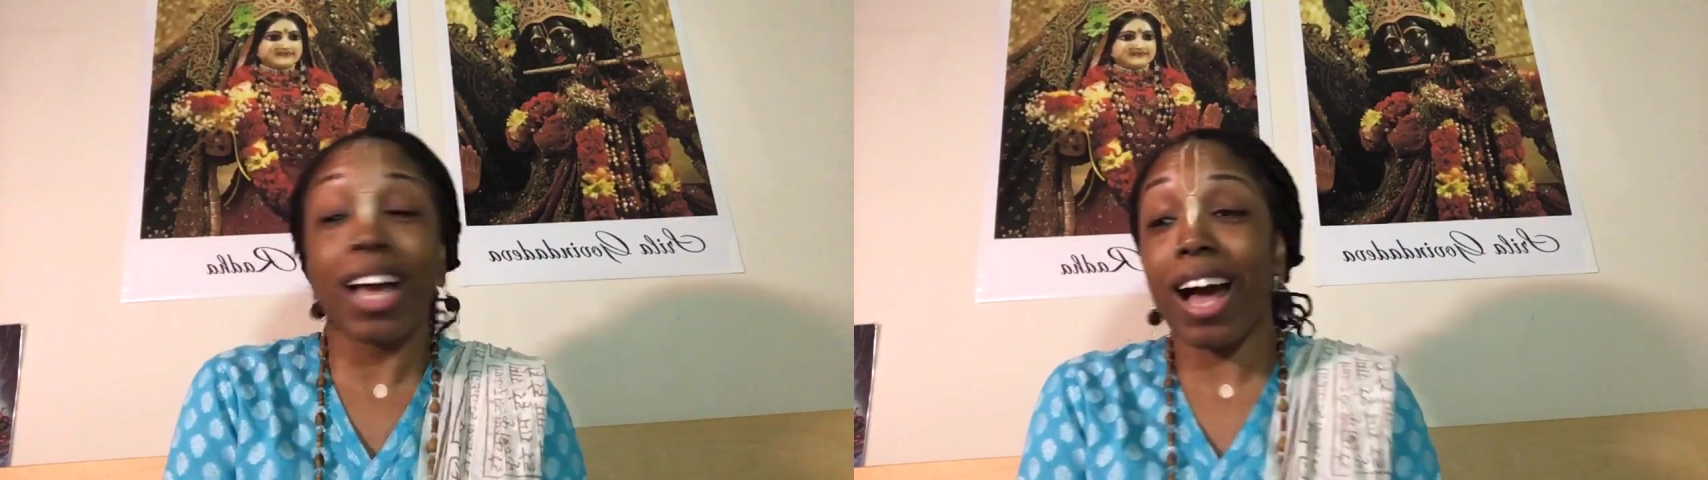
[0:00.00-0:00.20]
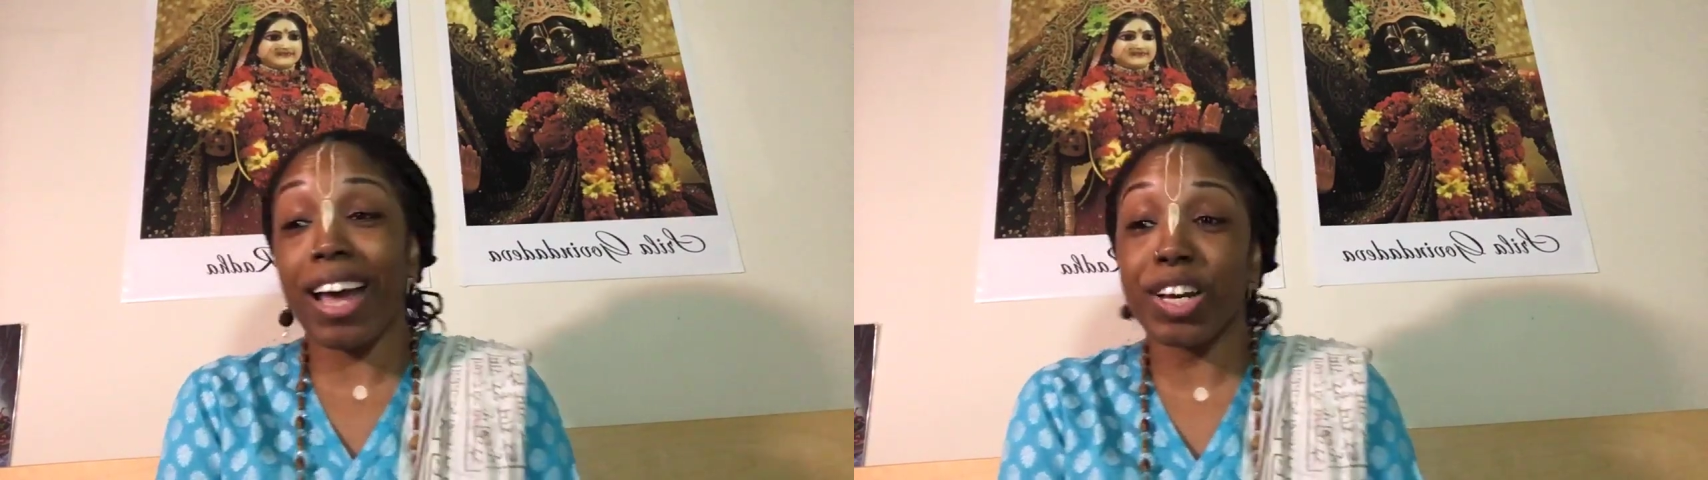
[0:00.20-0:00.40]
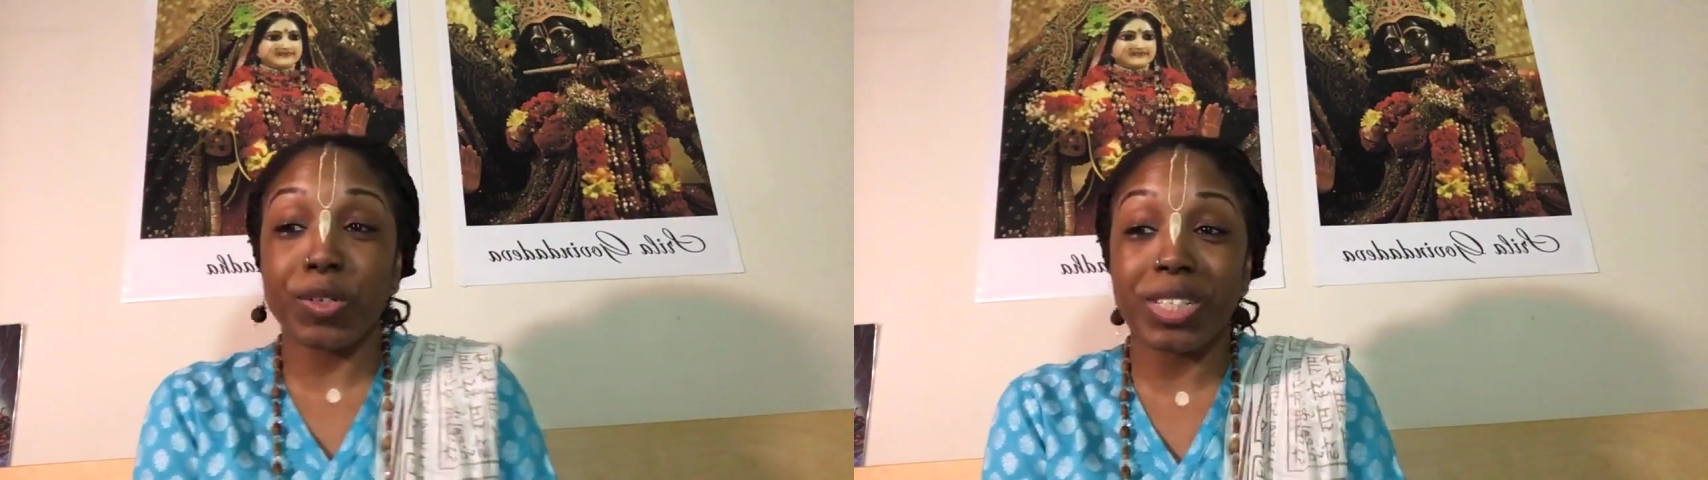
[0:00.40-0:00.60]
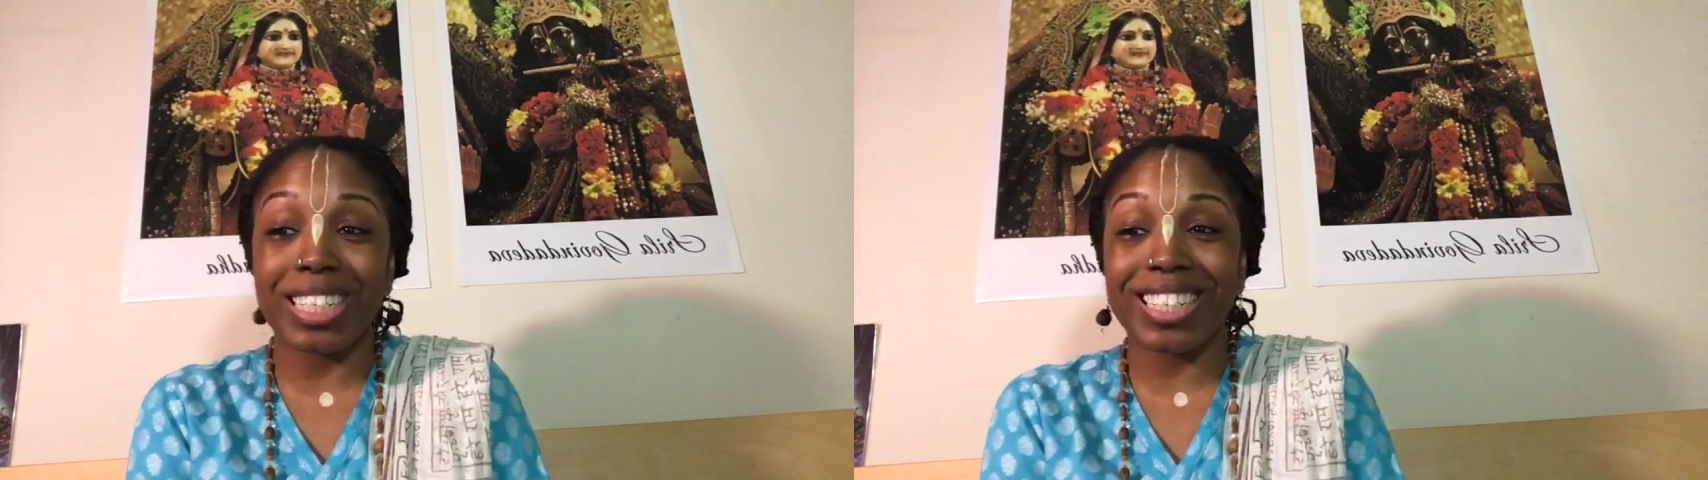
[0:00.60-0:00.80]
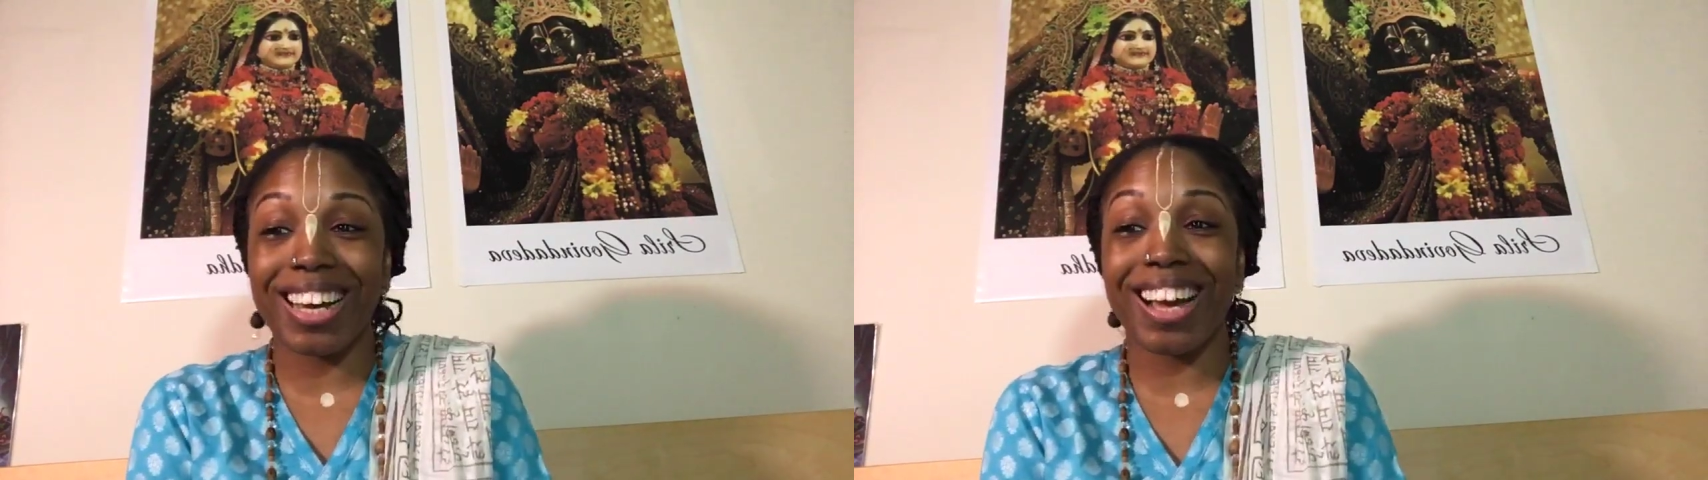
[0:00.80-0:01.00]
Hi
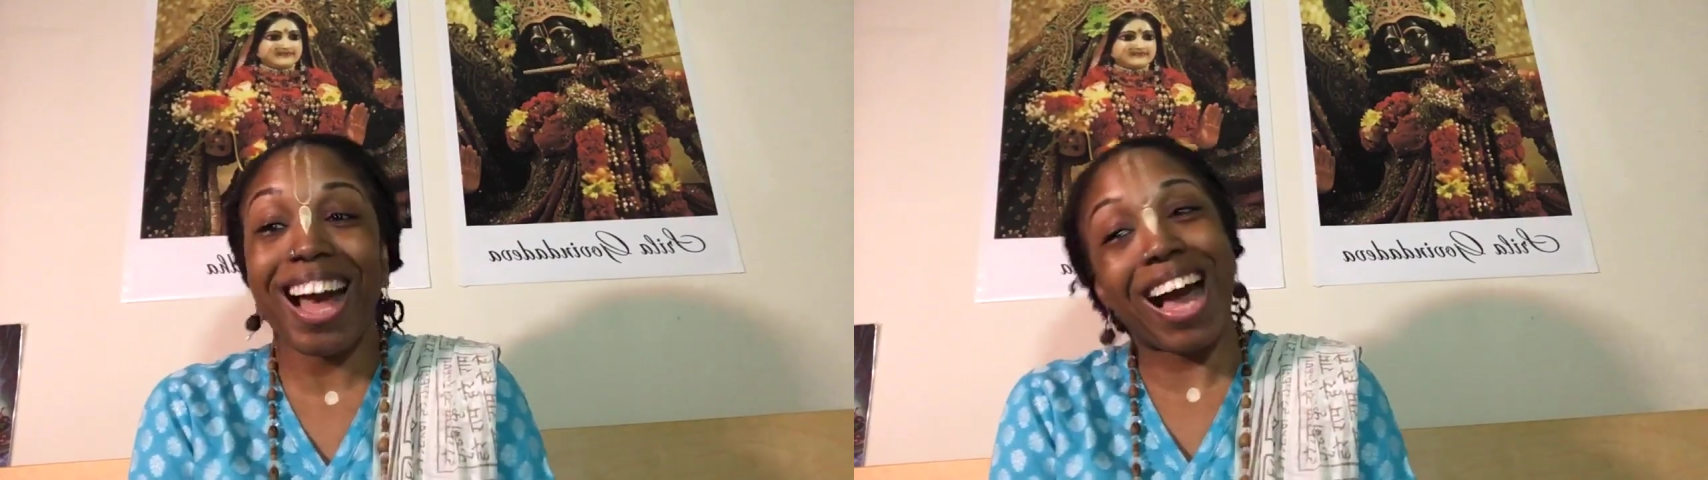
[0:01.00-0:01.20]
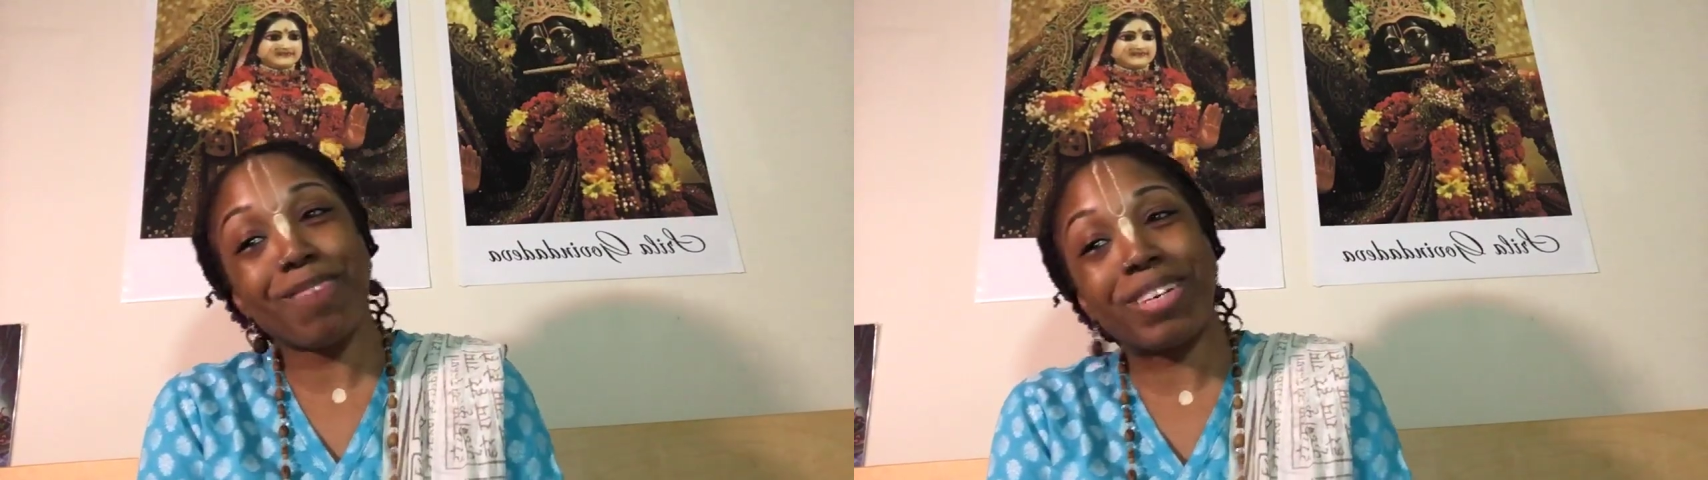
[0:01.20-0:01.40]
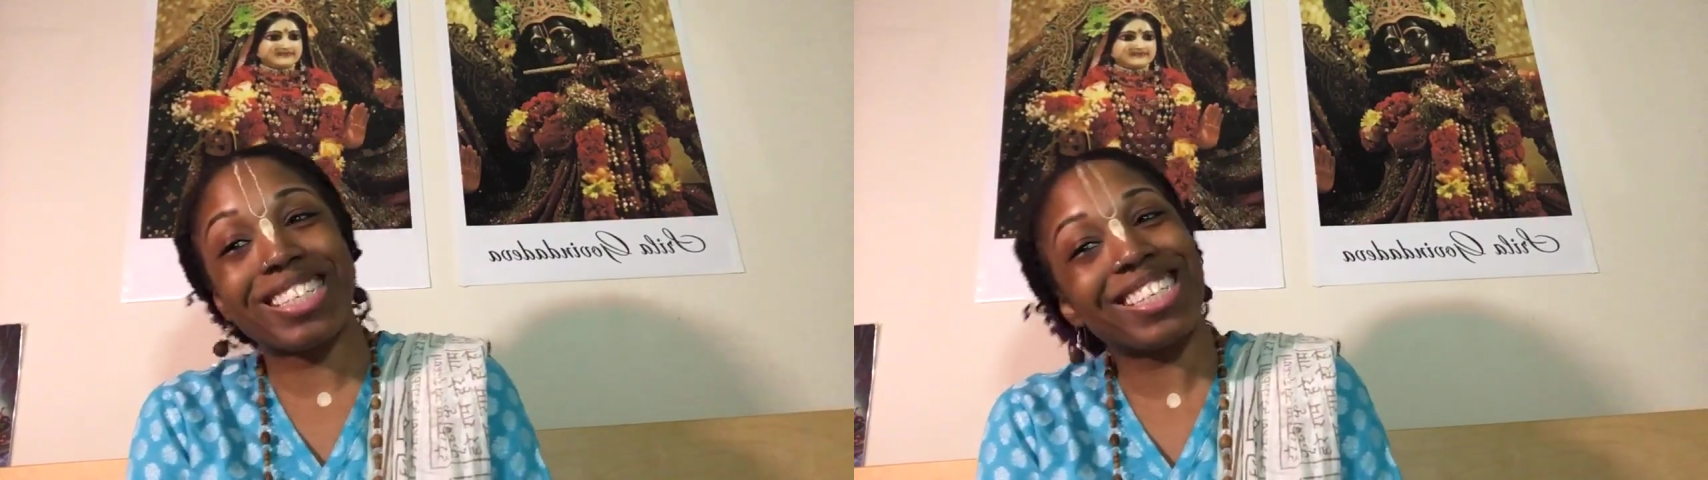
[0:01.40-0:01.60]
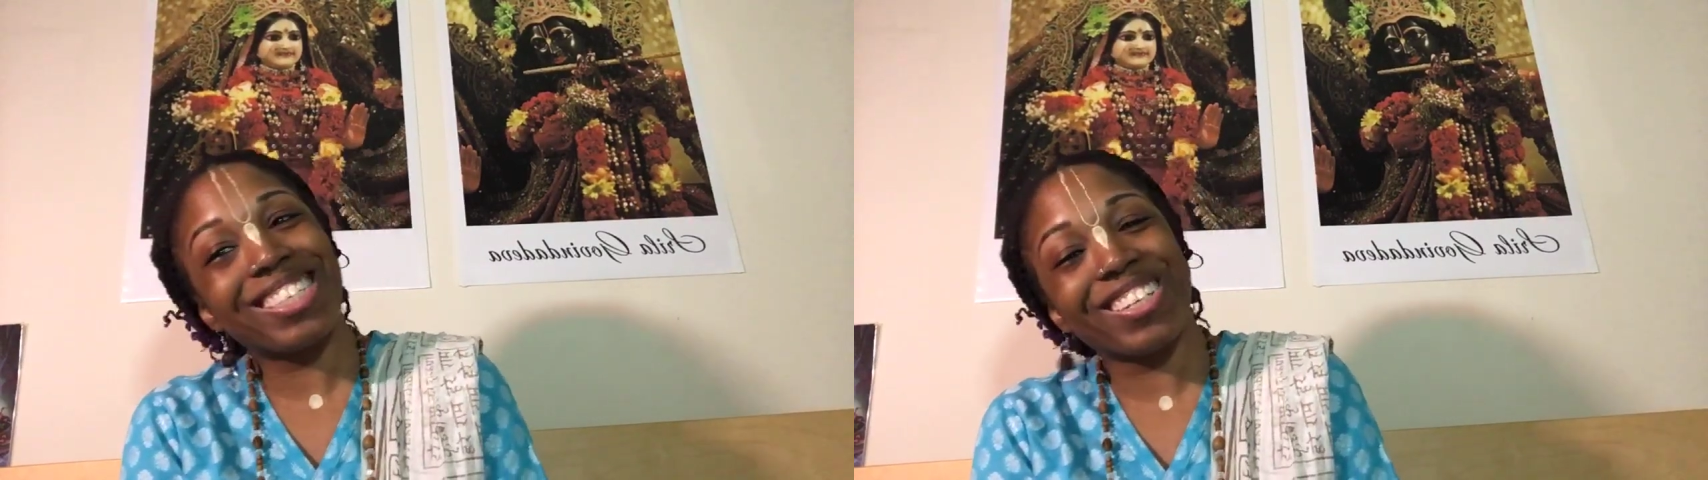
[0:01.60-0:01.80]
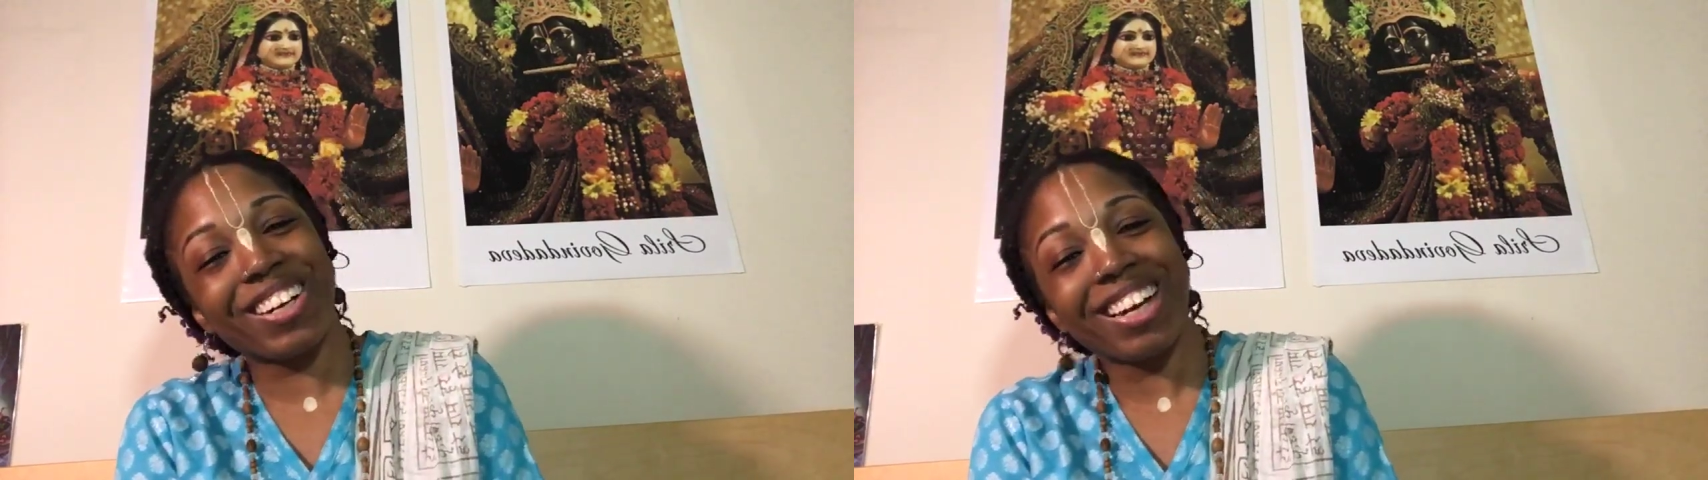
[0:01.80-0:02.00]
Akuntita. Hi my
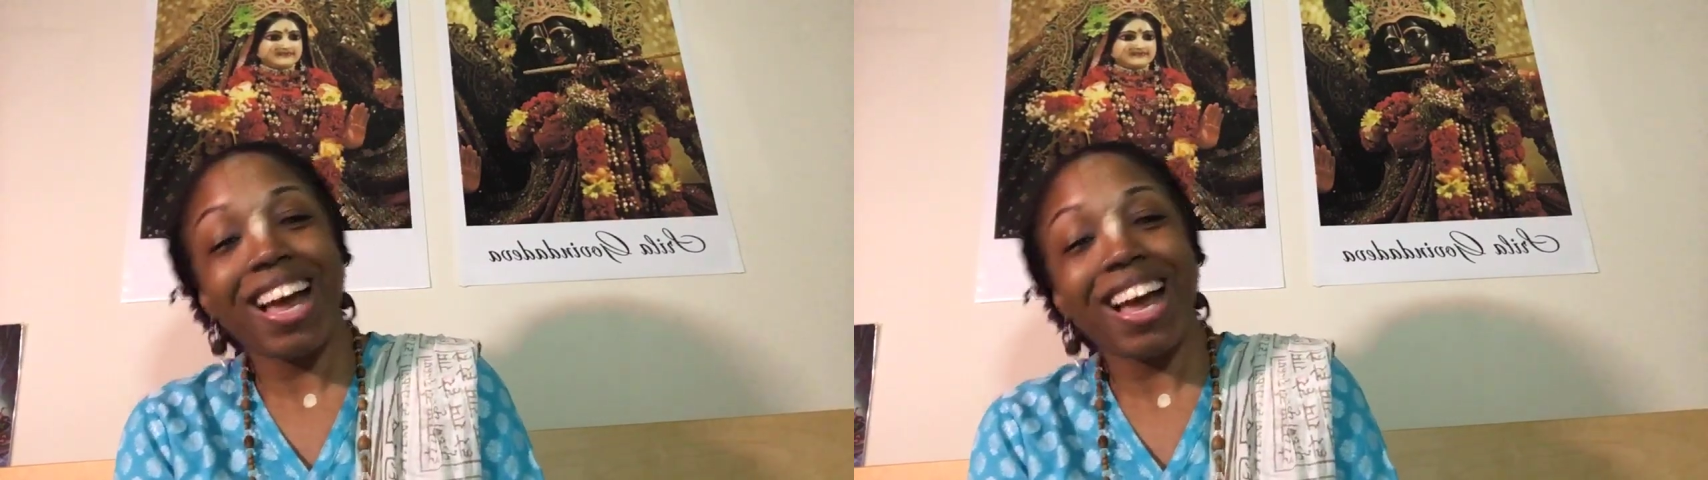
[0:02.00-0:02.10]
sister.